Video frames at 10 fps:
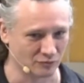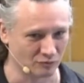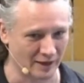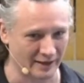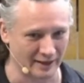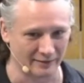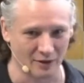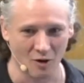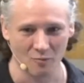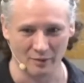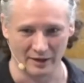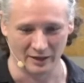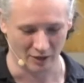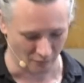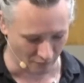right at the
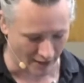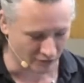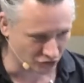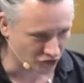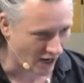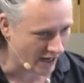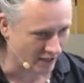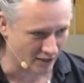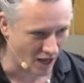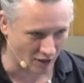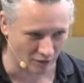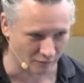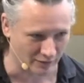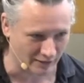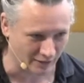opening of that giant
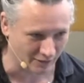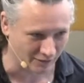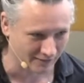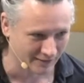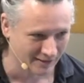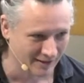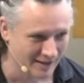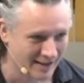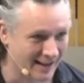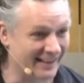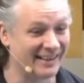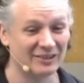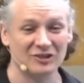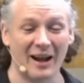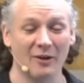elephant ear. And he
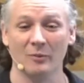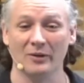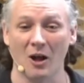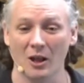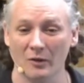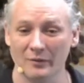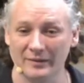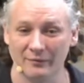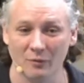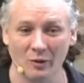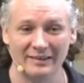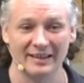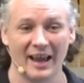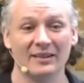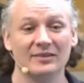shouted with all of his voice,
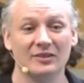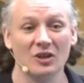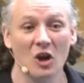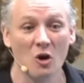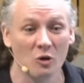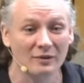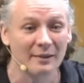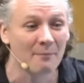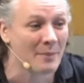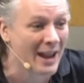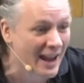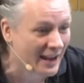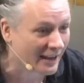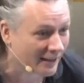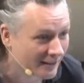"Excuse
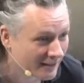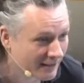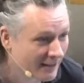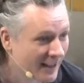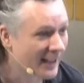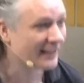me! It